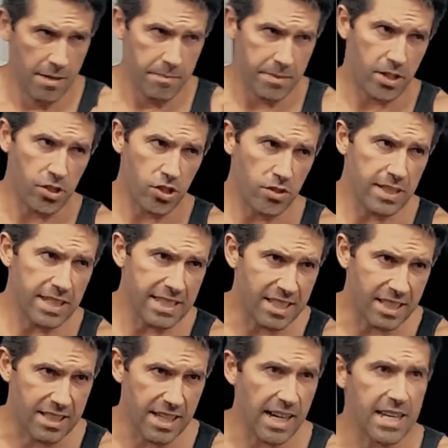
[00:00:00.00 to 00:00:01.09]
because you need to
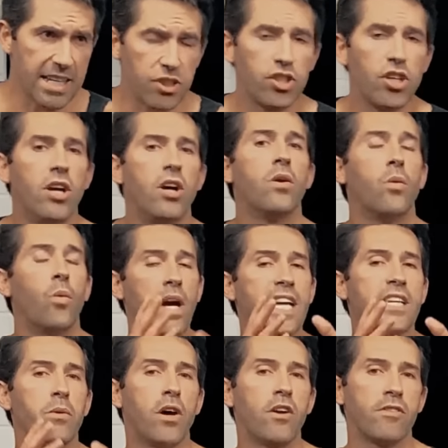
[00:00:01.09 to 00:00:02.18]
gauge where
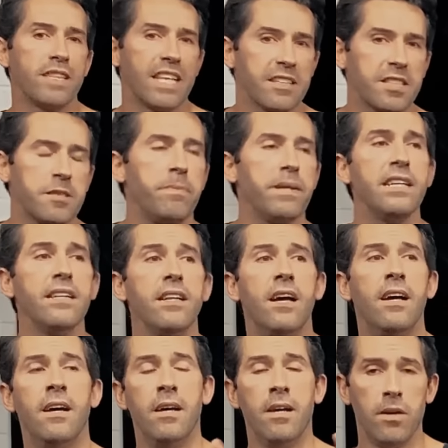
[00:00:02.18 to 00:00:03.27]
you are in that spin,
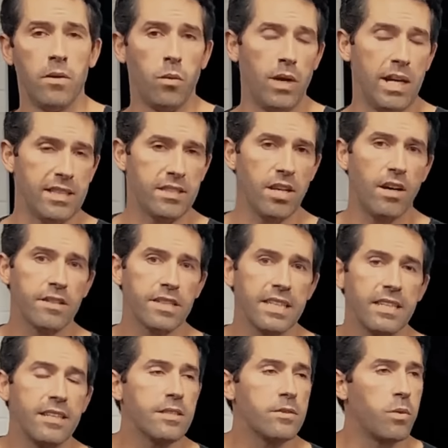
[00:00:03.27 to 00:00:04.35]
where the target
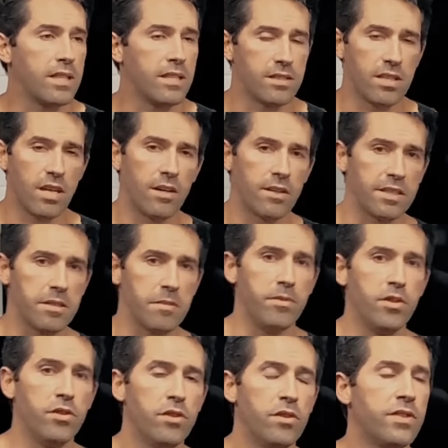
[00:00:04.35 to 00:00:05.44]
is, whether the target's
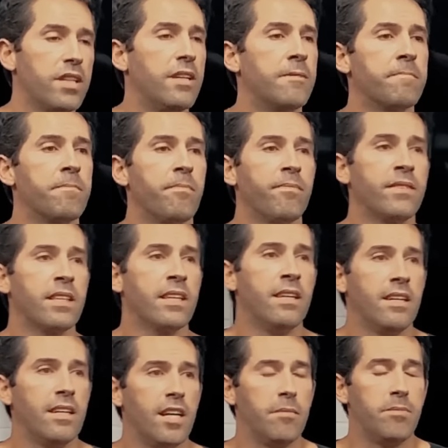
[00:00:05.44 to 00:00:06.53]
moved,
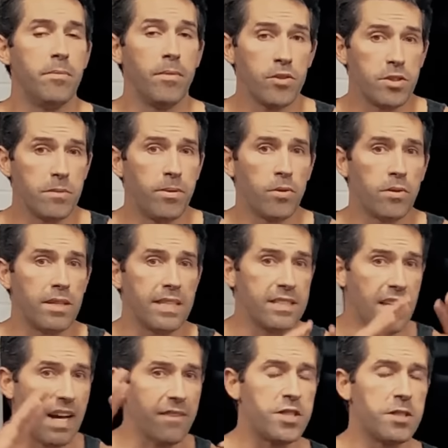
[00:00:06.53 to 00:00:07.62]
but most importantly, to
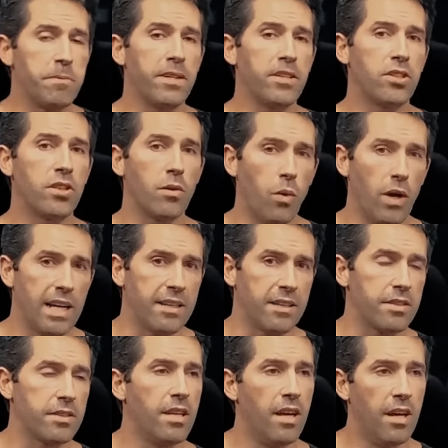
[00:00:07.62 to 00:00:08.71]
have spatial
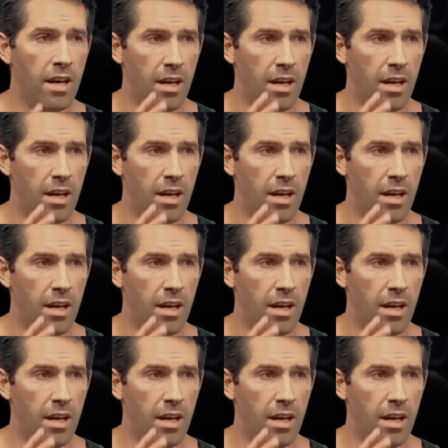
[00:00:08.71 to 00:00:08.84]
awareness.